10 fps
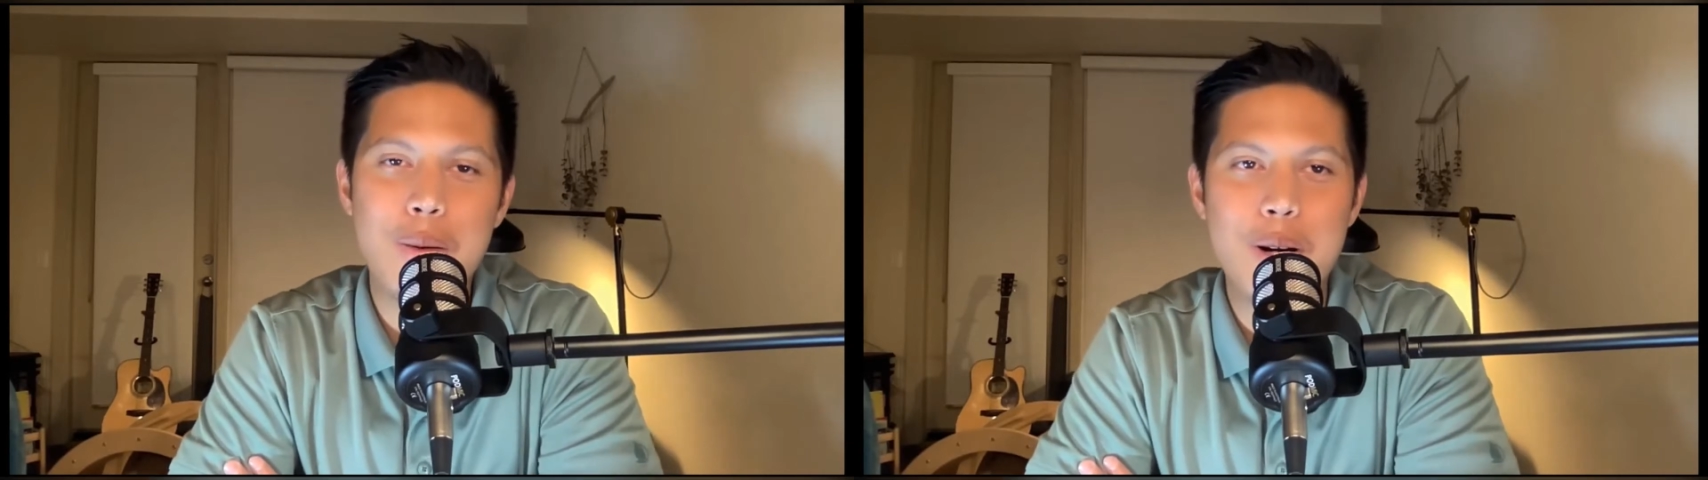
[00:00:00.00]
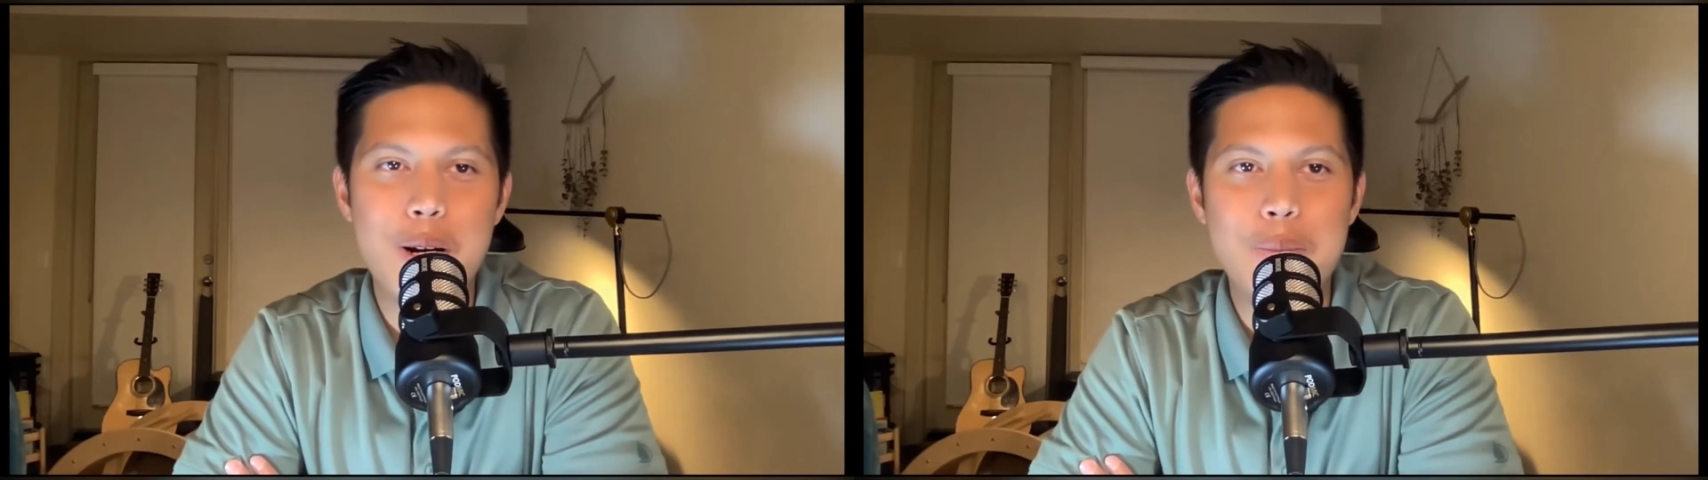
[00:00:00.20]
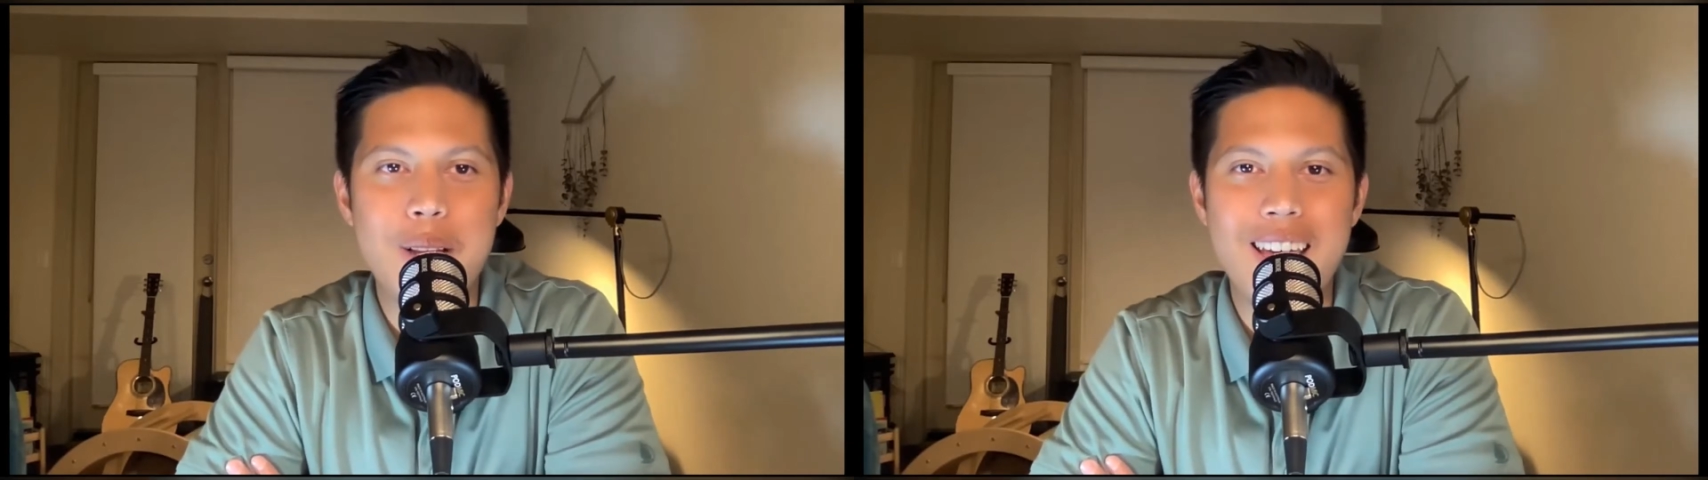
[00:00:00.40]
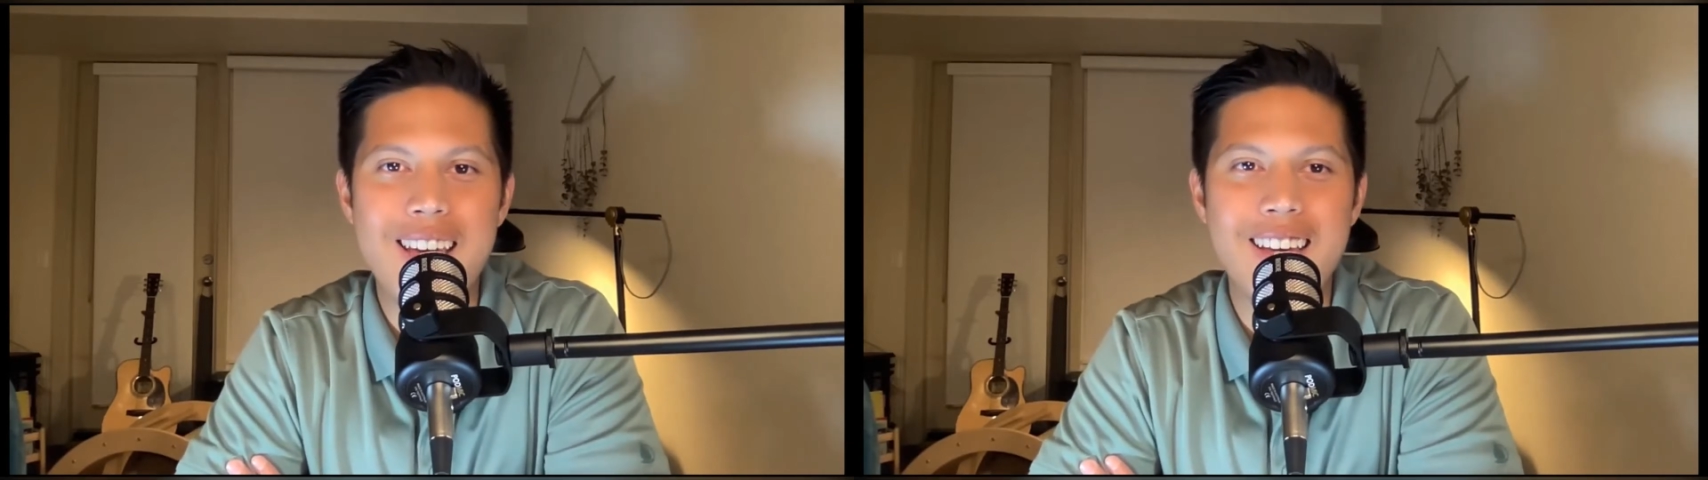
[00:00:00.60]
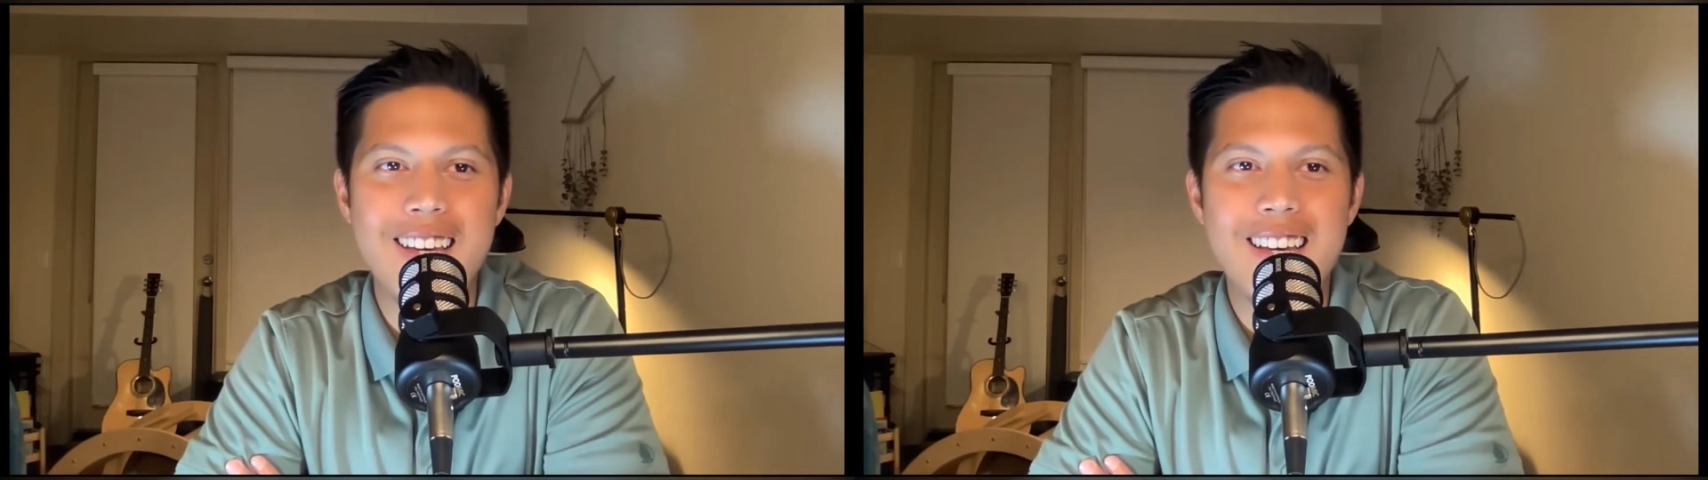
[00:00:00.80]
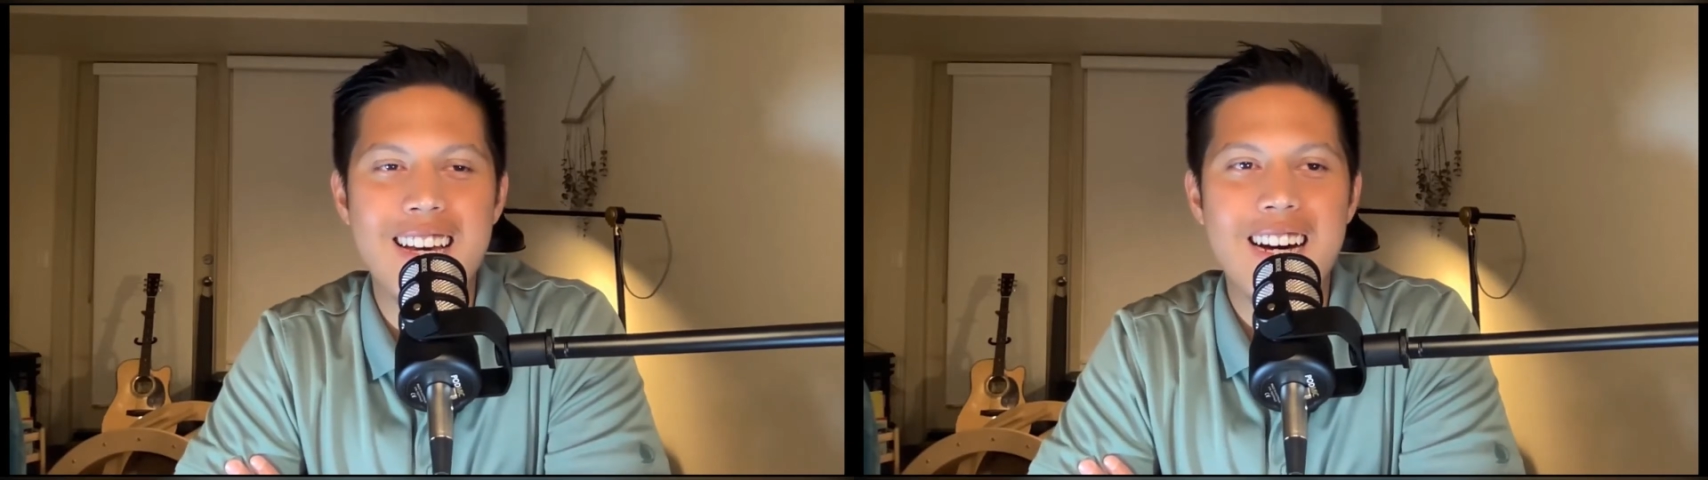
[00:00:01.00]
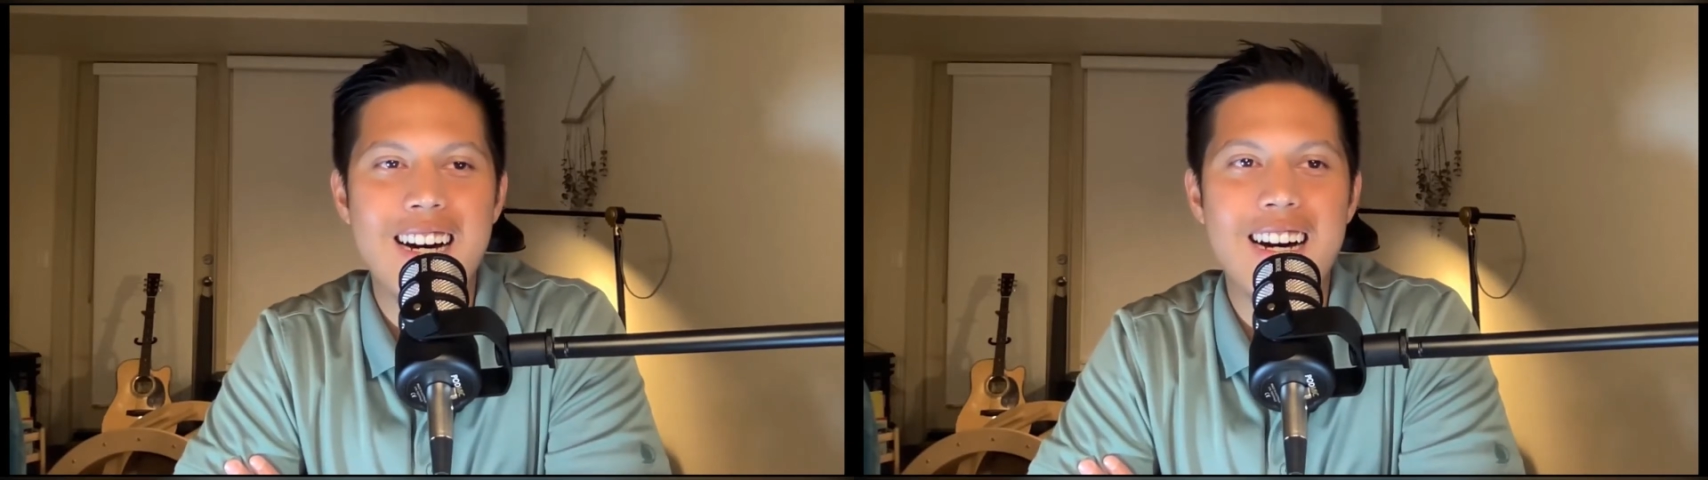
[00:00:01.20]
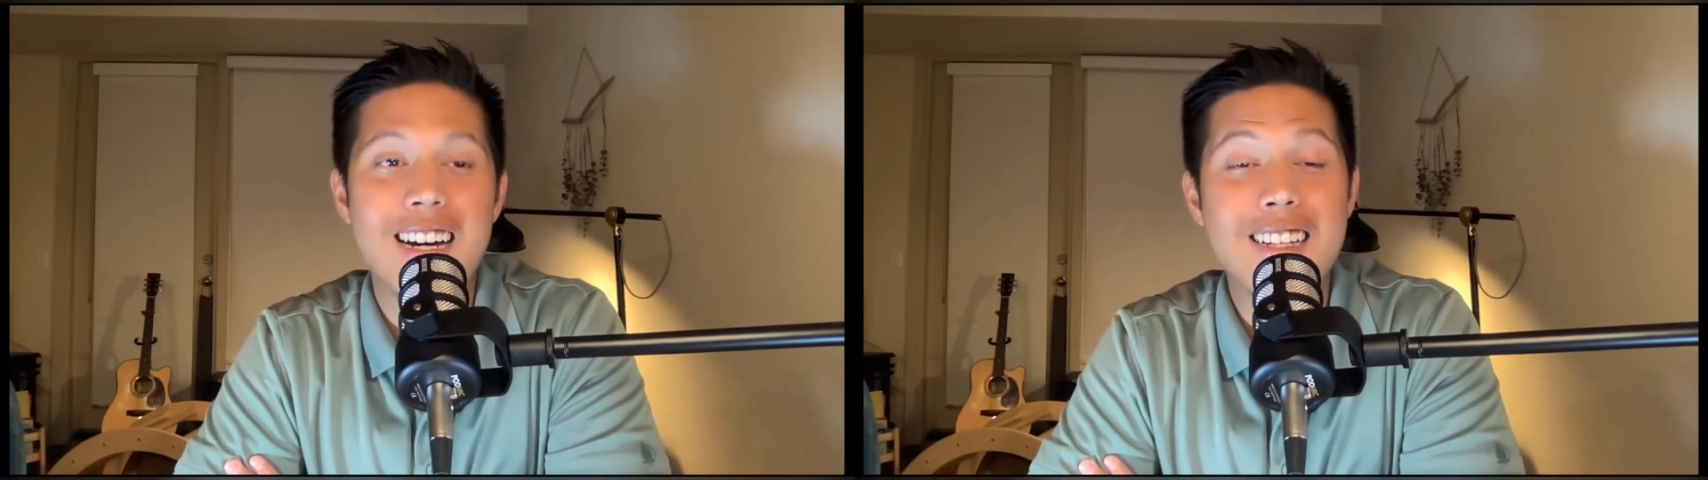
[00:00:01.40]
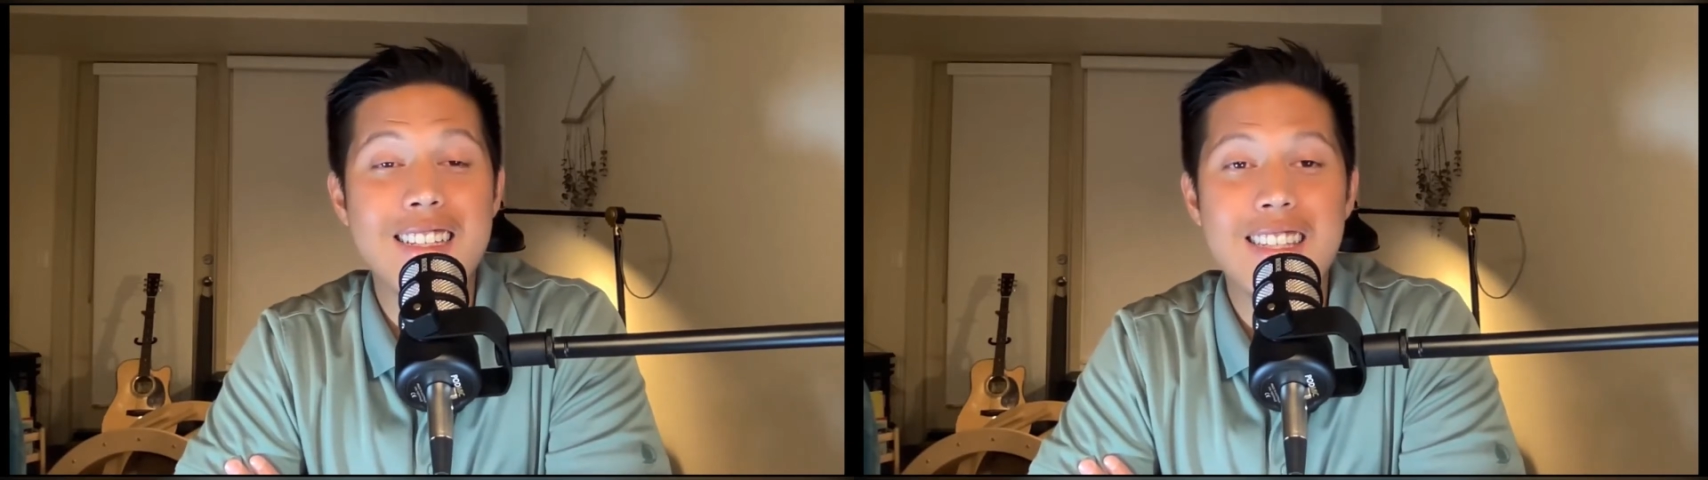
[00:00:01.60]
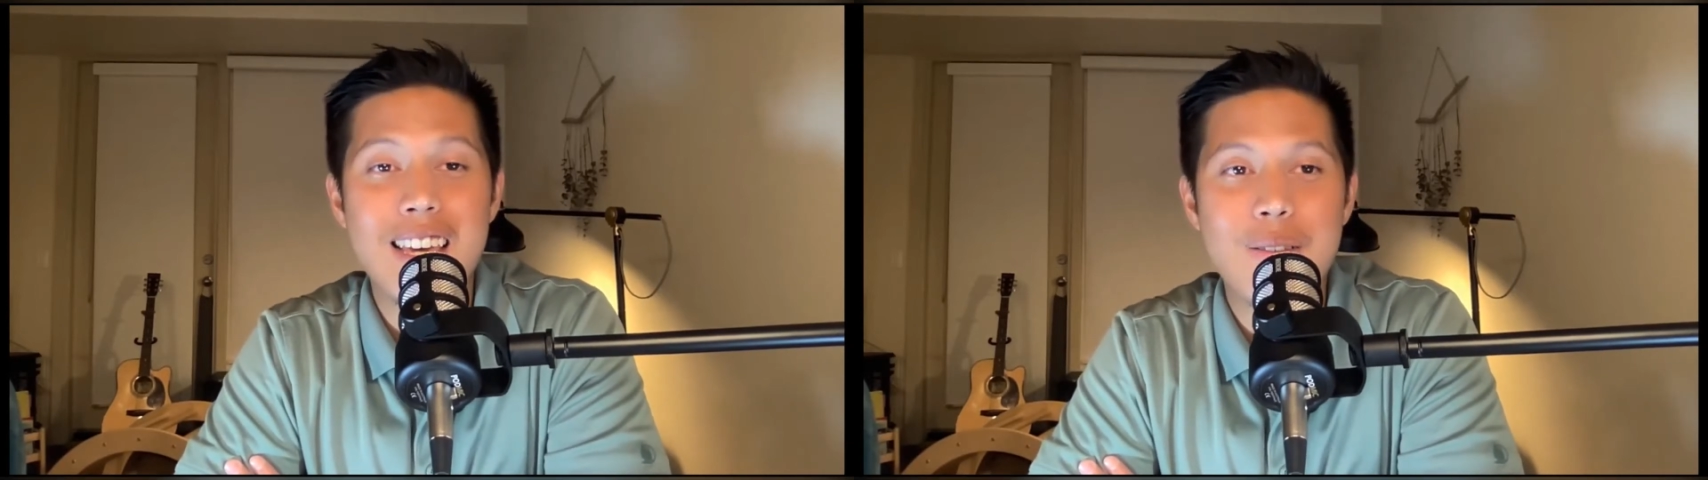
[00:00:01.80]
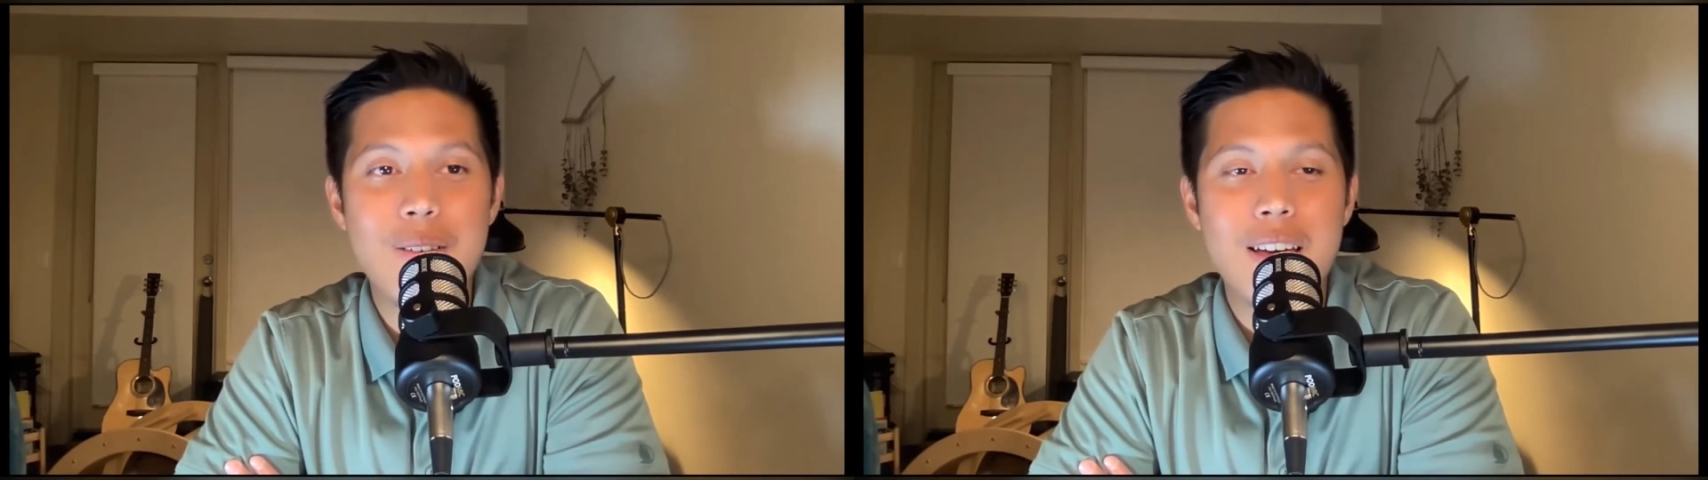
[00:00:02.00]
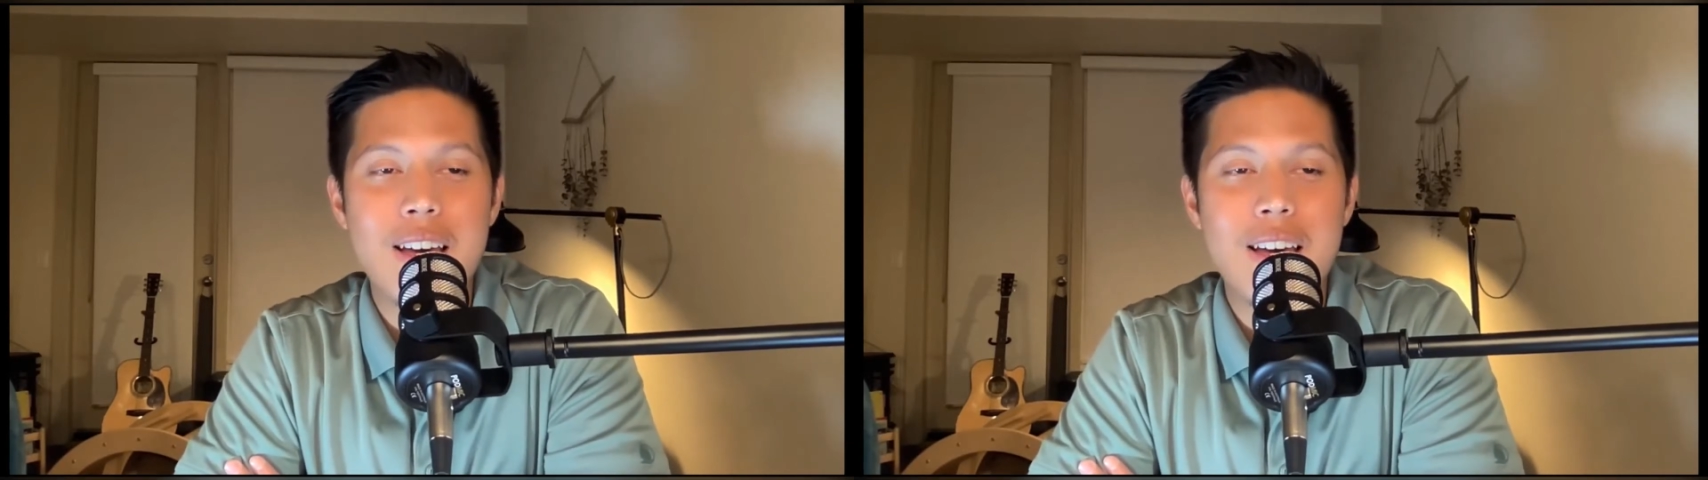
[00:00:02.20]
when they're playing in a safe